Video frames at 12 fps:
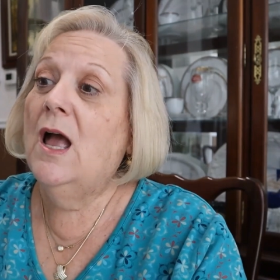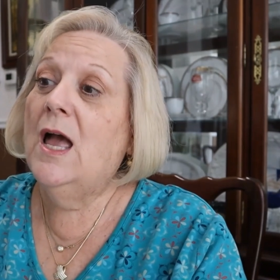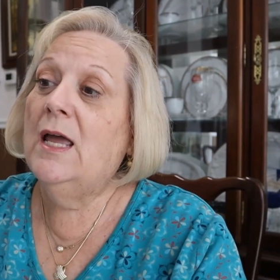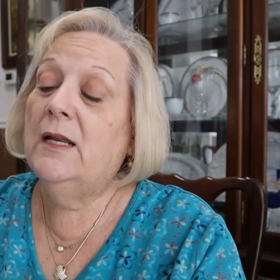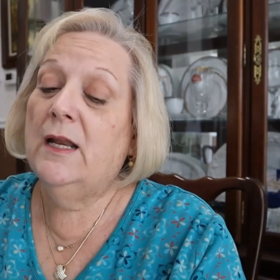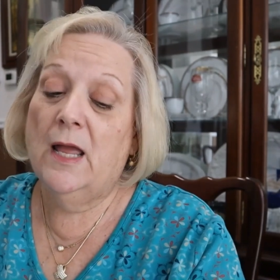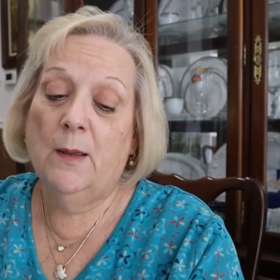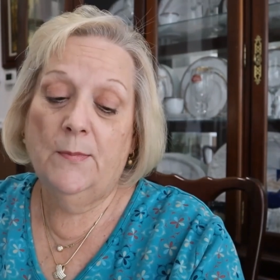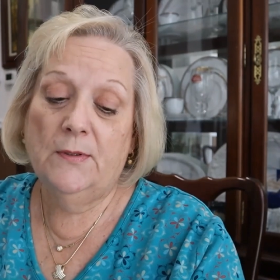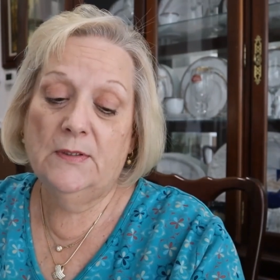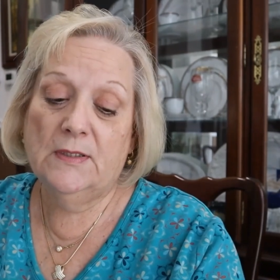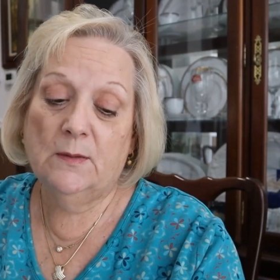And it
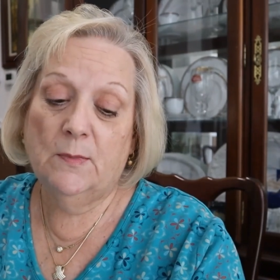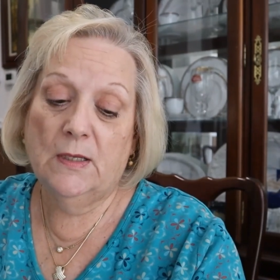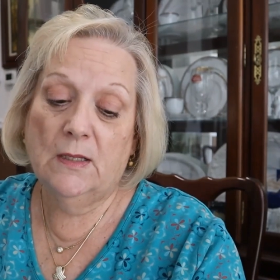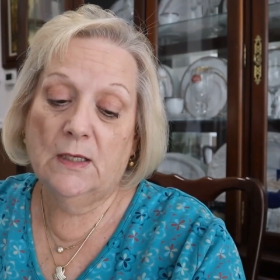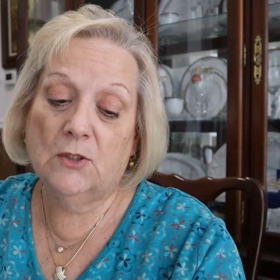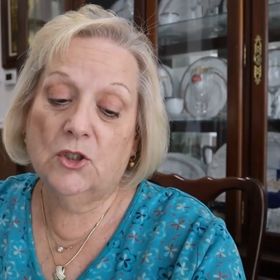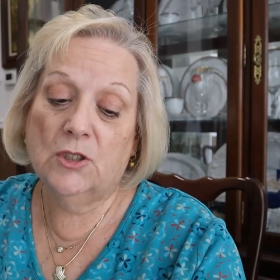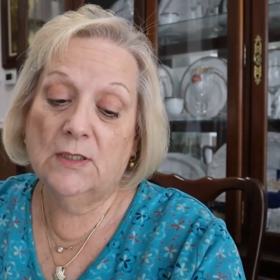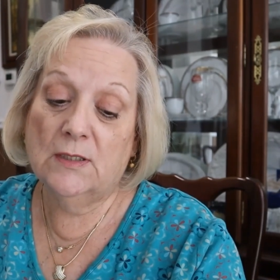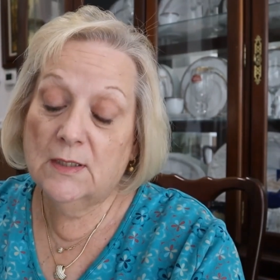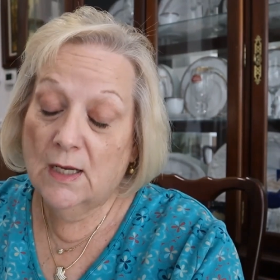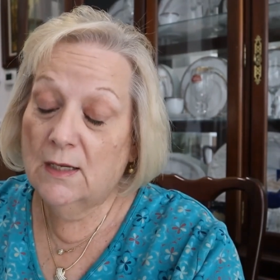happens to be that she
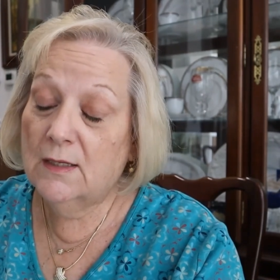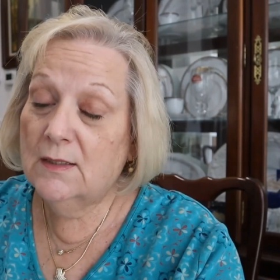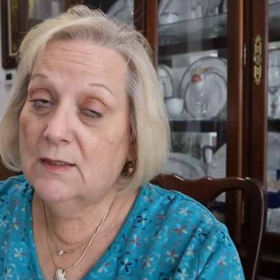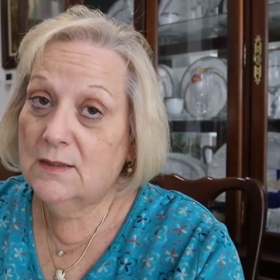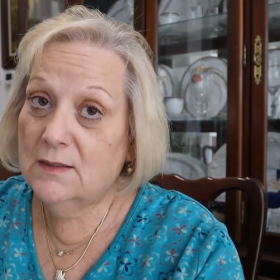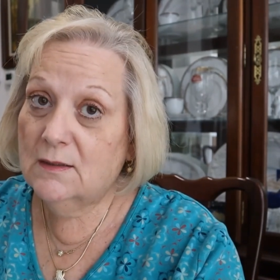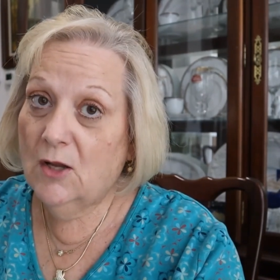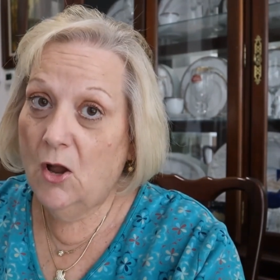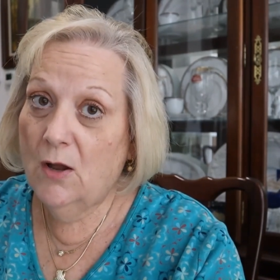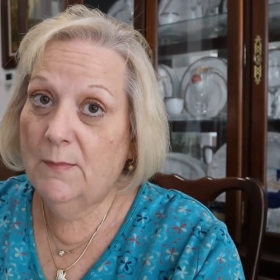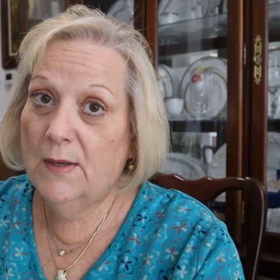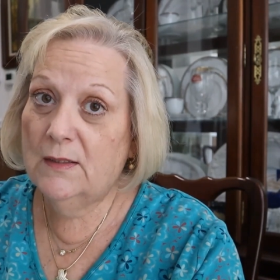does
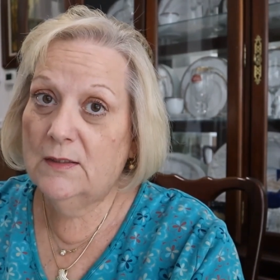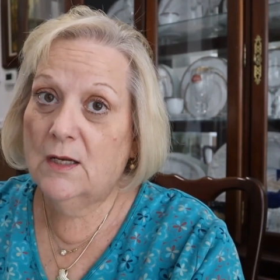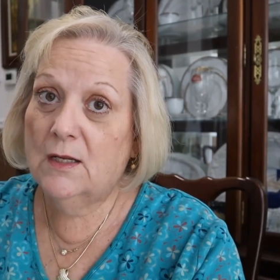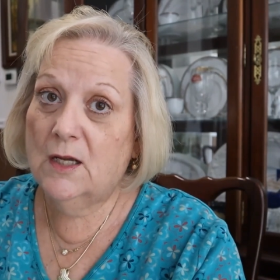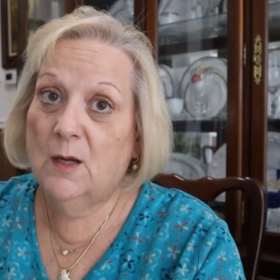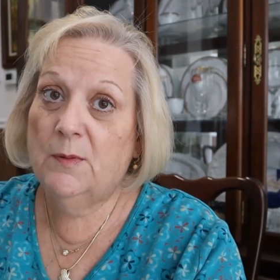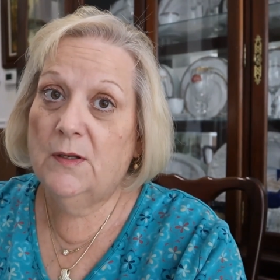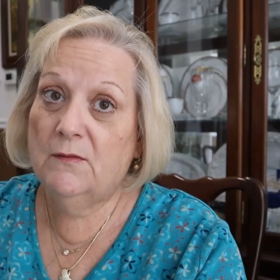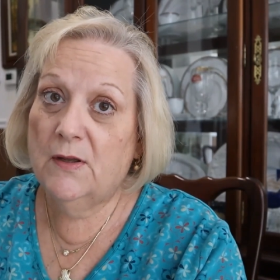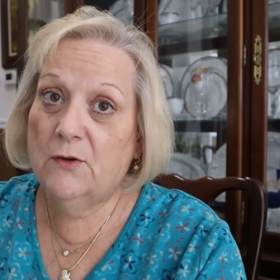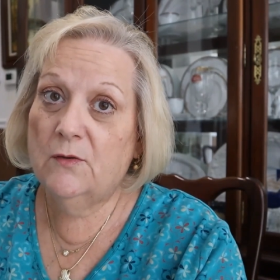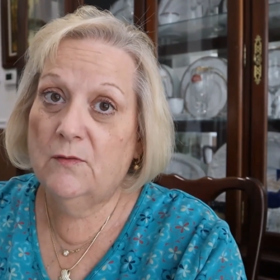comment on a couple of
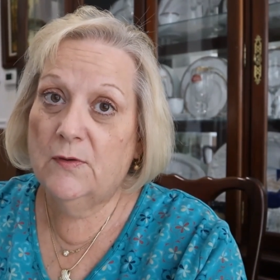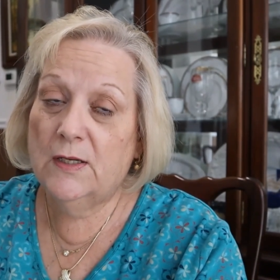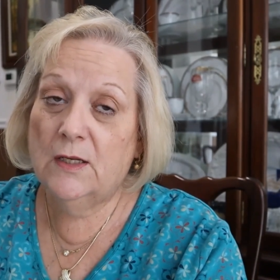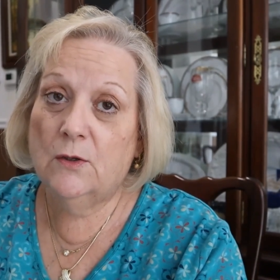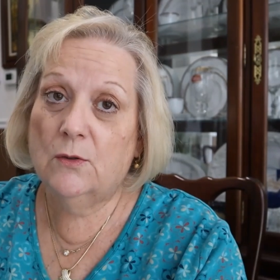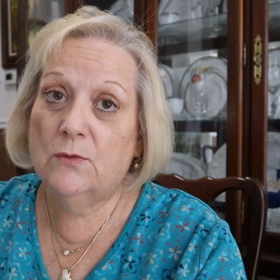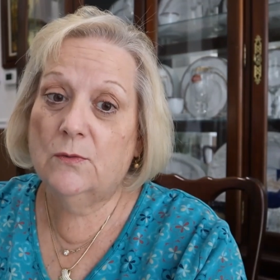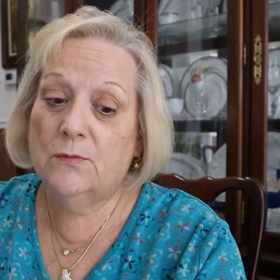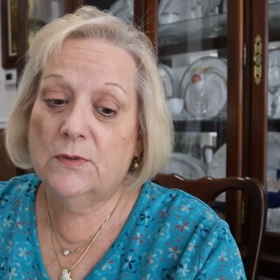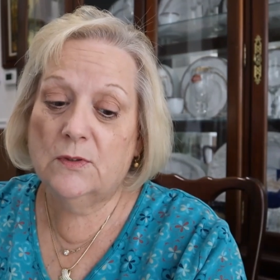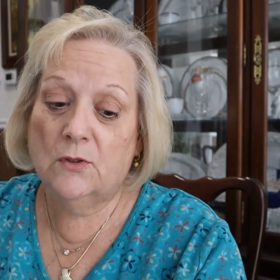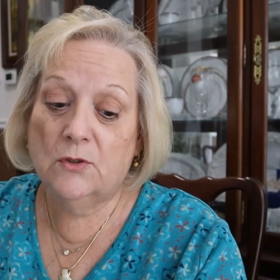other
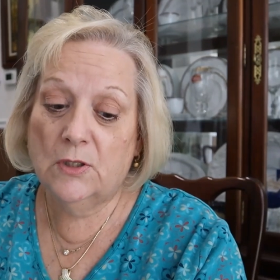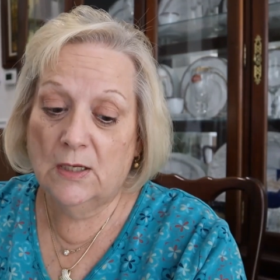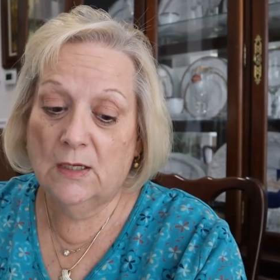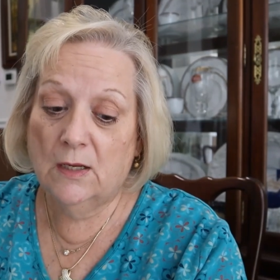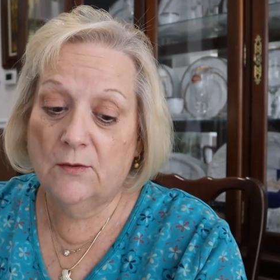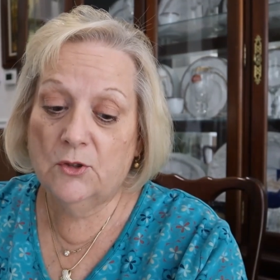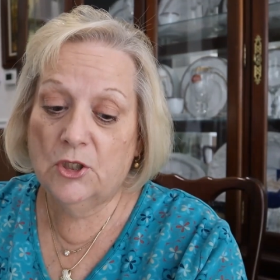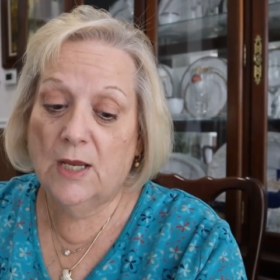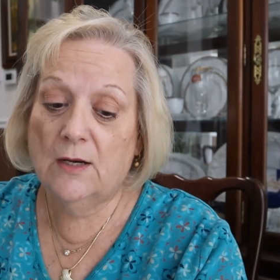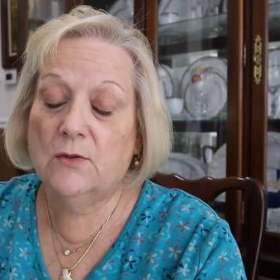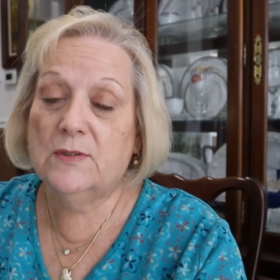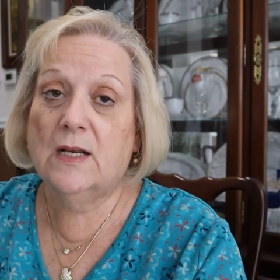videos or in other
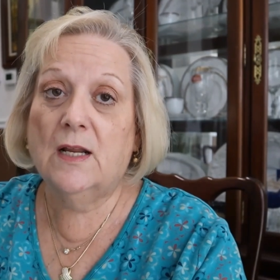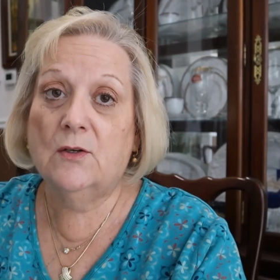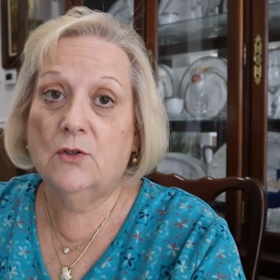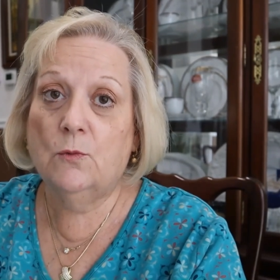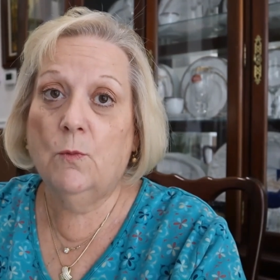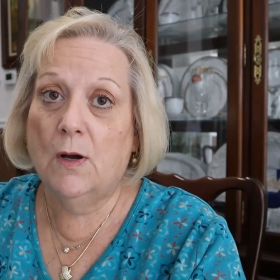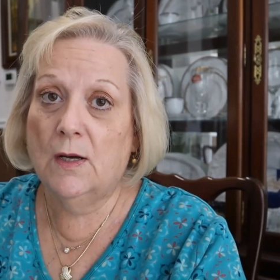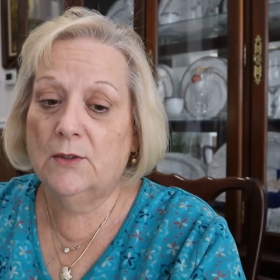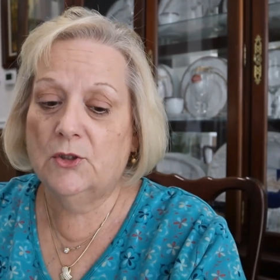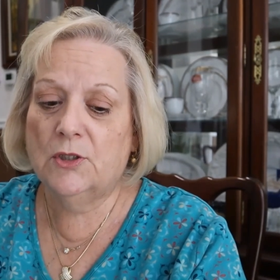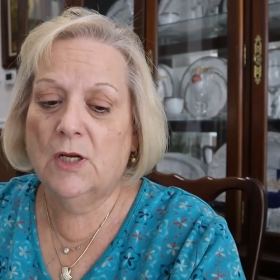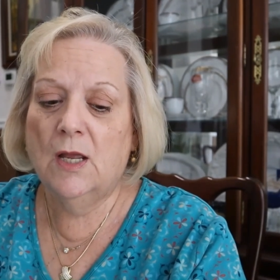channels that I do
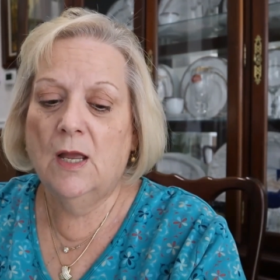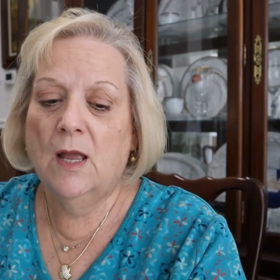watch.